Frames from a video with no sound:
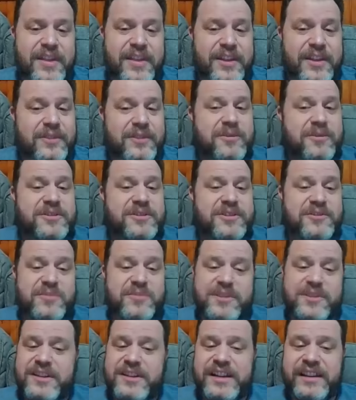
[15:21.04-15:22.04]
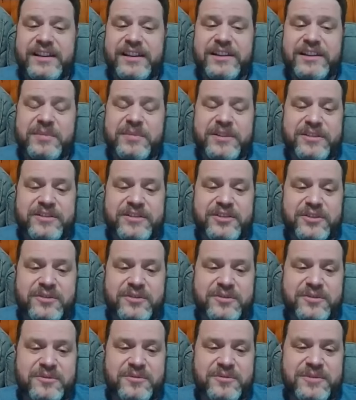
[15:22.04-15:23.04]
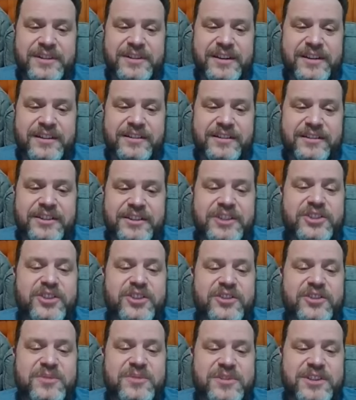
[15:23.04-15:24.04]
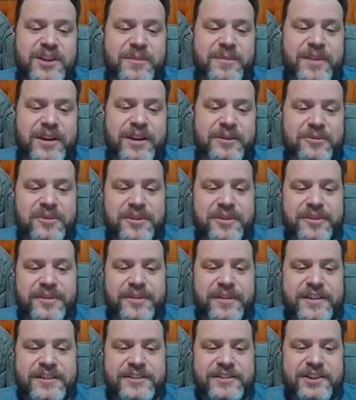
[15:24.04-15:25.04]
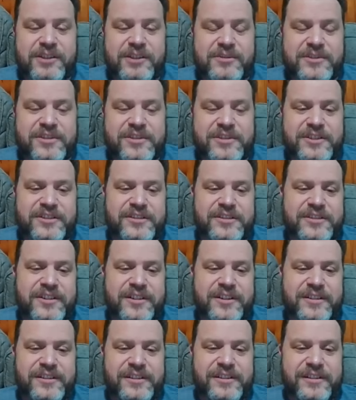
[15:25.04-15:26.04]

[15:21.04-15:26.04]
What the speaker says: then, of course, you've been knee deep into Legions. What's coming out with Star Wars Legions here?